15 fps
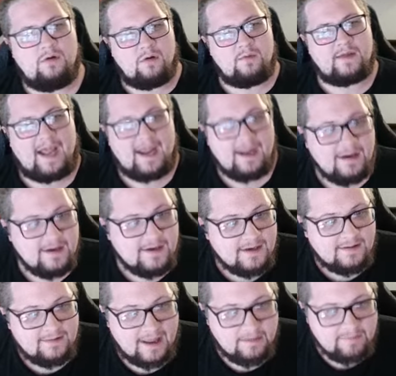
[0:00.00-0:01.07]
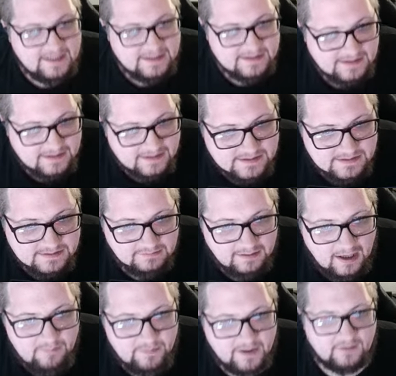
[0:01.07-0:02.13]
Okay, that means that this is a
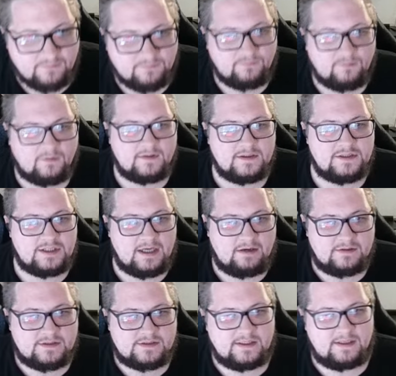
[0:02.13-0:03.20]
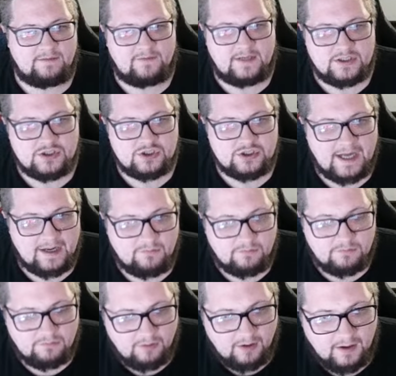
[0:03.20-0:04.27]
lot better for the Jellicent. If it has Shadow
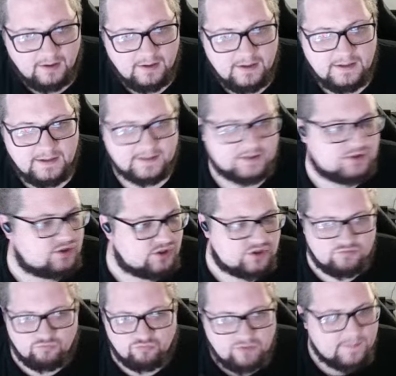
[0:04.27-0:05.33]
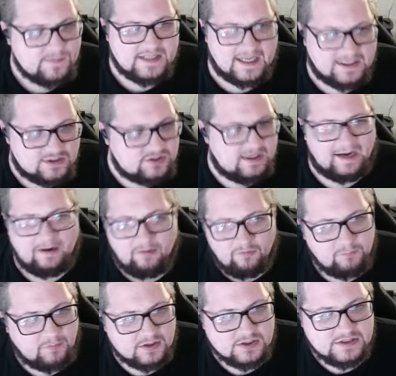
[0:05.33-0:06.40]
Claw, it just rips that that
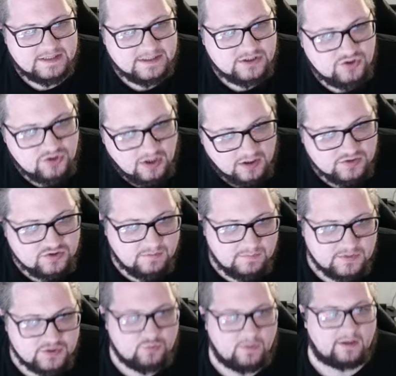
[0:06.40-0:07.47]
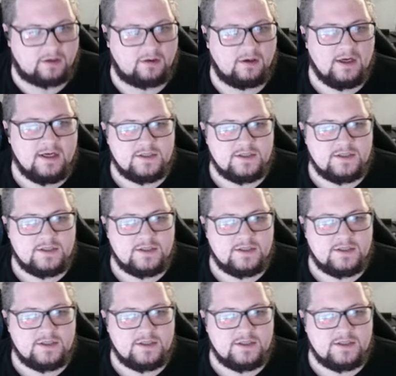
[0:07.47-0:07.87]
health bar just gets chunked so much quicker.